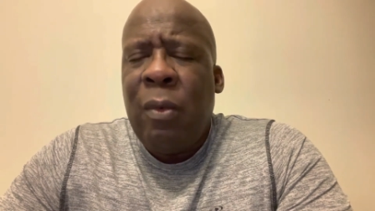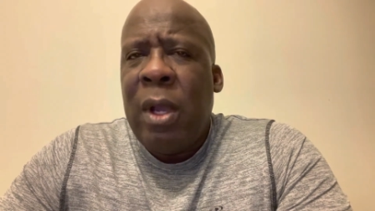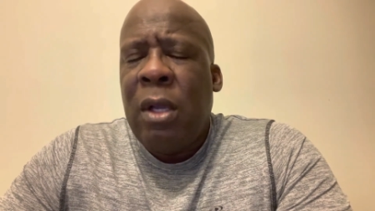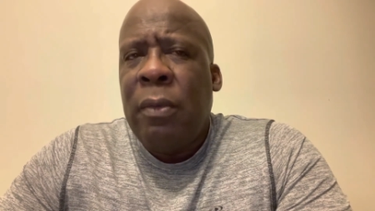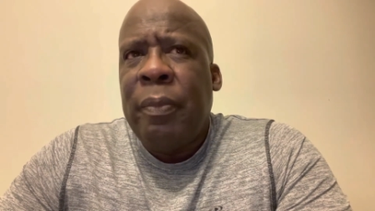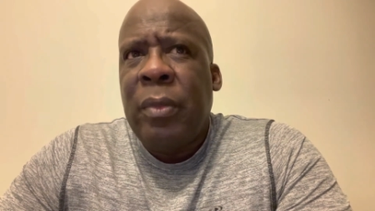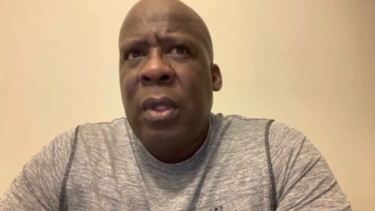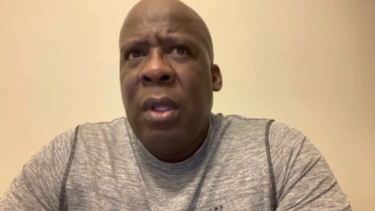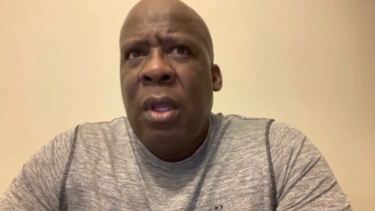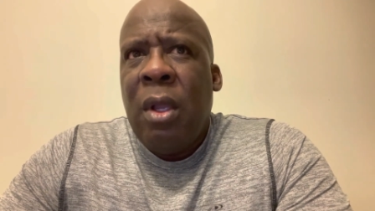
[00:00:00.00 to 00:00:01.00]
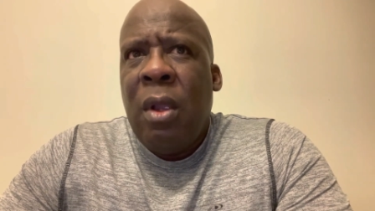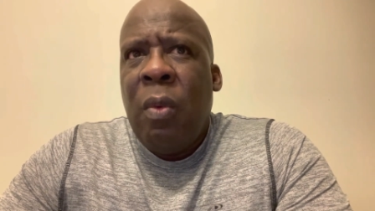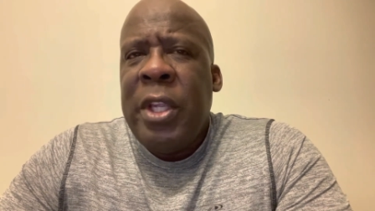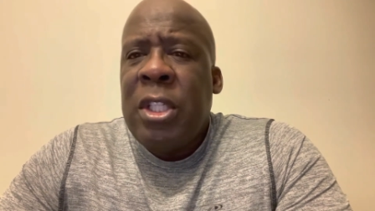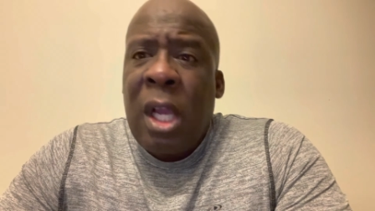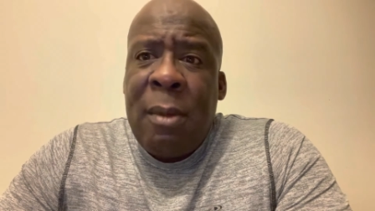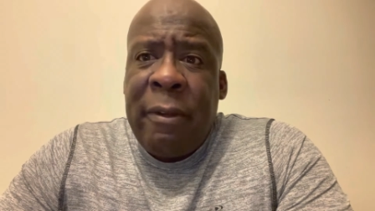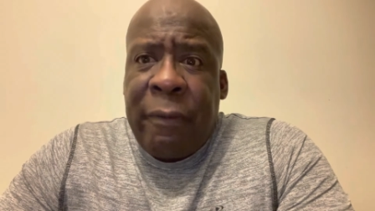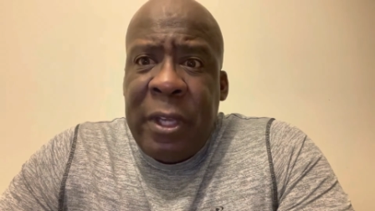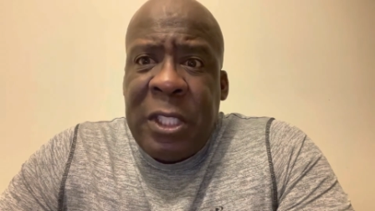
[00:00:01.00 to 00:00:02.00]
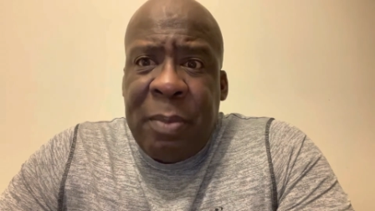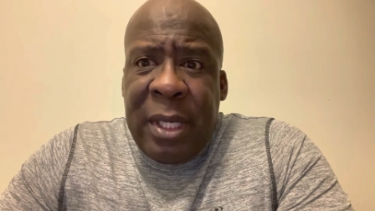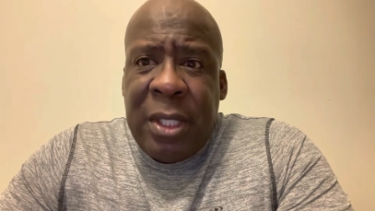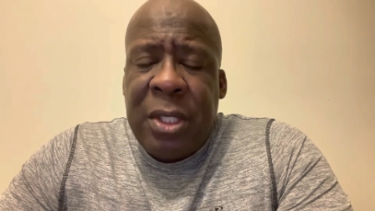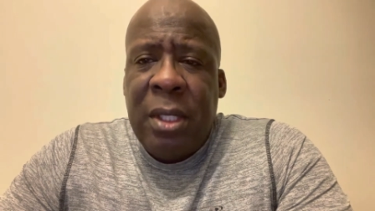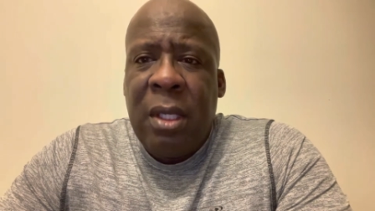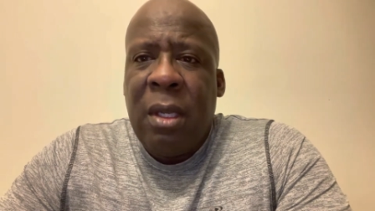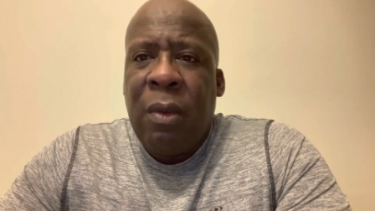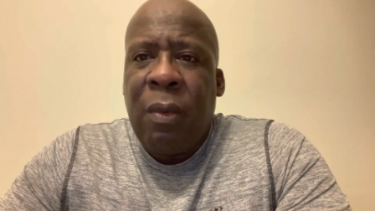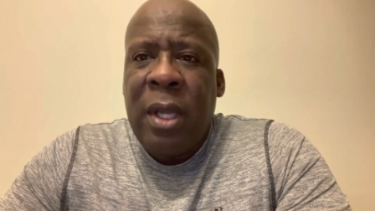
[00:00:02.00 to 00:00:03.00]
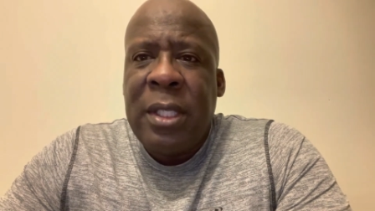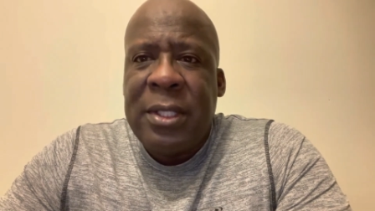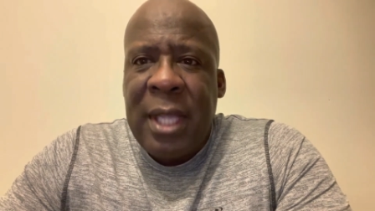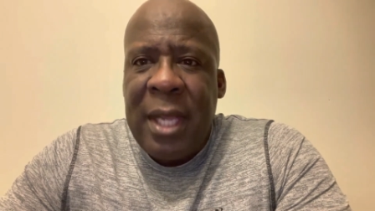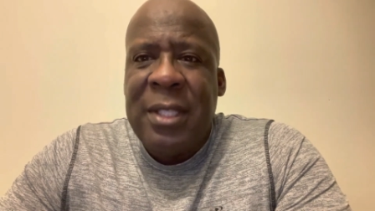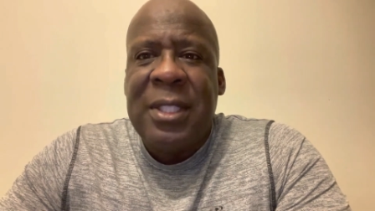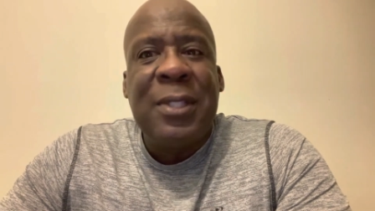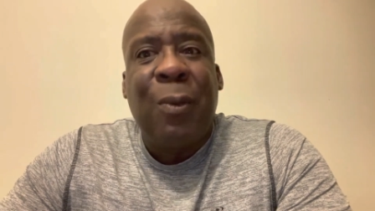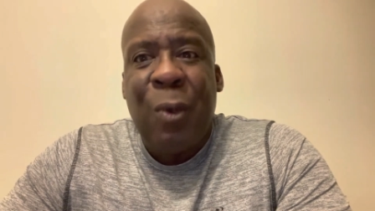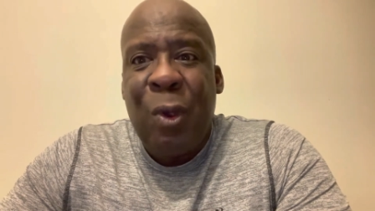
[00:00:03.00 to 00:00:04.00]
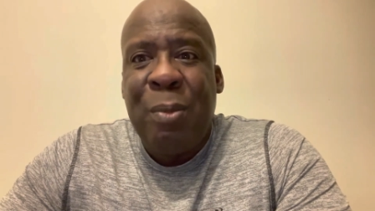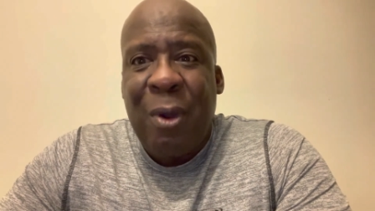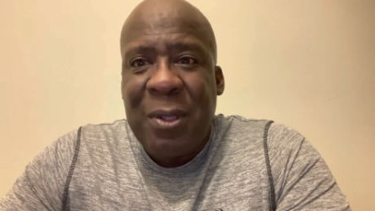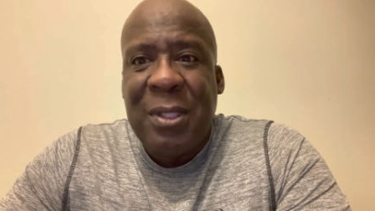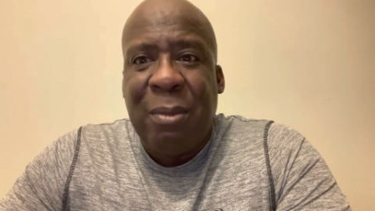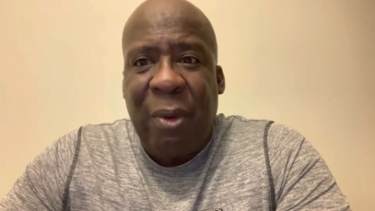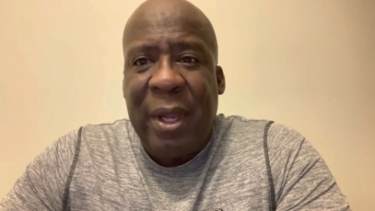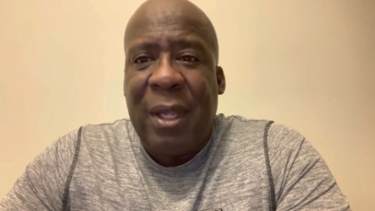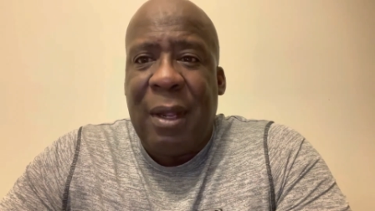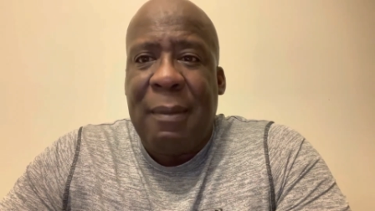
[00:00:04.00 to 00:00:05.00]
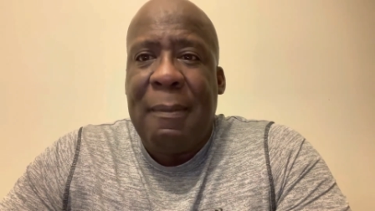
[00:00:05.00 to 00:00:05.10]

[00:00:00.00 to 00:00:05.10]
Well, when you talk about free speech, Ron DeSantis is the wrong person to bring up.